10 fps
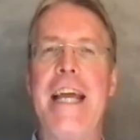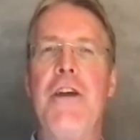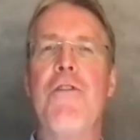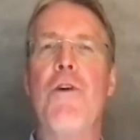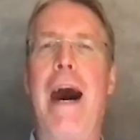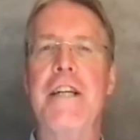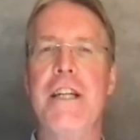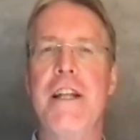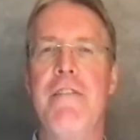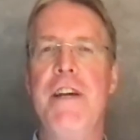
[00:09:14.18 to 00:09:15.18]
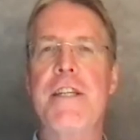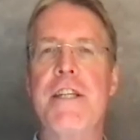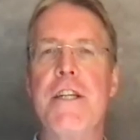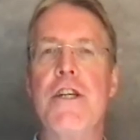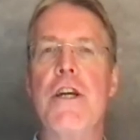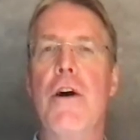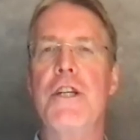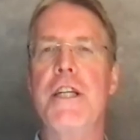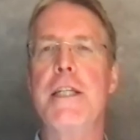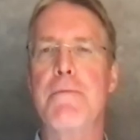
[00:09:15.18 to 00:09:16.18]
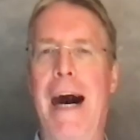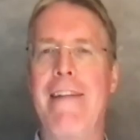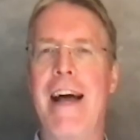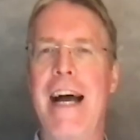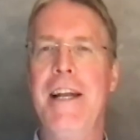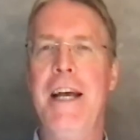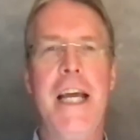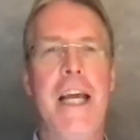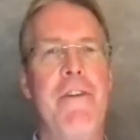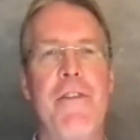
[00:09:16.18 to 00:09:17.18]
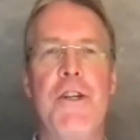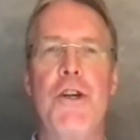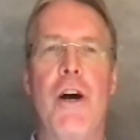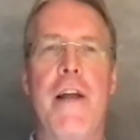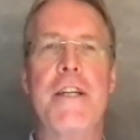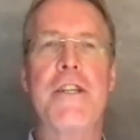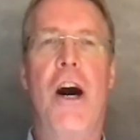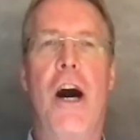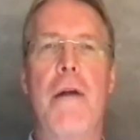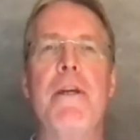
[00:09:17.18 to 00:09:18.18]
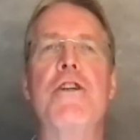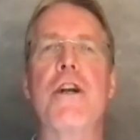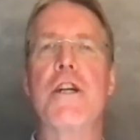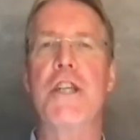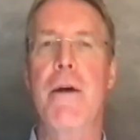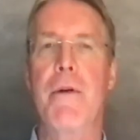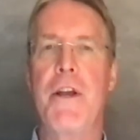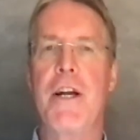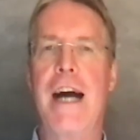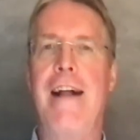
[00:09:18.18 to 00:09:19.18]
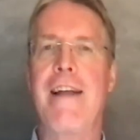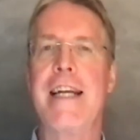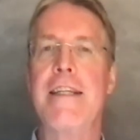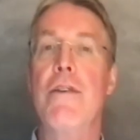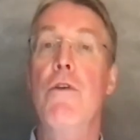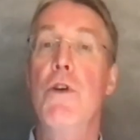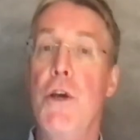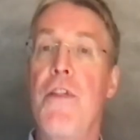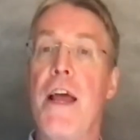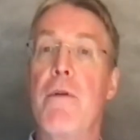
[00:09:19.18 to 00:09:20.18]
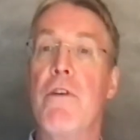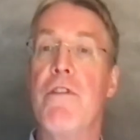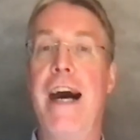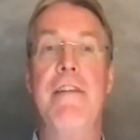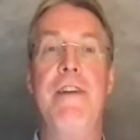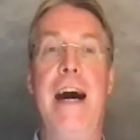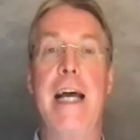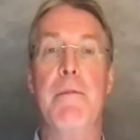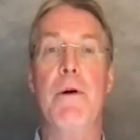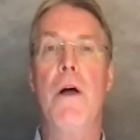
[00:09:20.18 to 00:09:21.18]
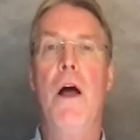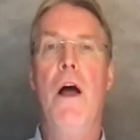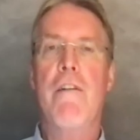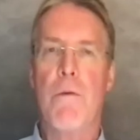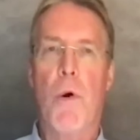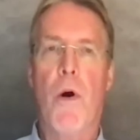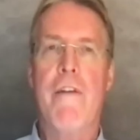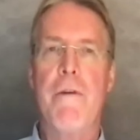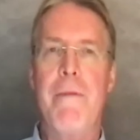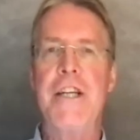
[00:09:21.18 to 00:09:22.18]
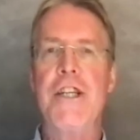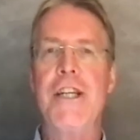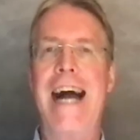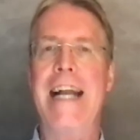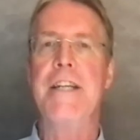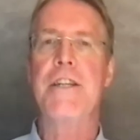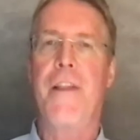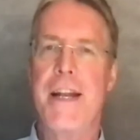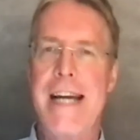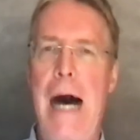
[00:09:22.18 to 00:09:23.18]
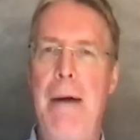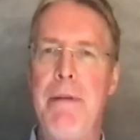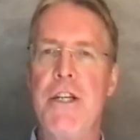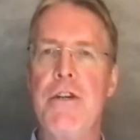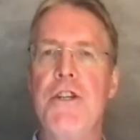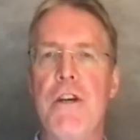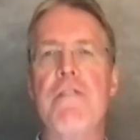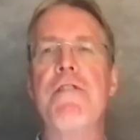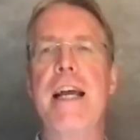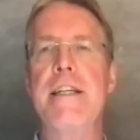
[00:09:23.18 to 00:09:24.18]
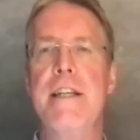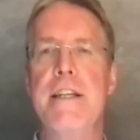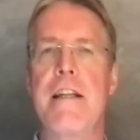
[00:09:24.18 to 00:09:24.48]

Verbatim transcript: you for watching the Vistage Coaching Spotlight. If you've enjoyed this talk, be sure to share it with your colleagues who you think will find it valuable. For more information and guidance on the top issues you're facing as a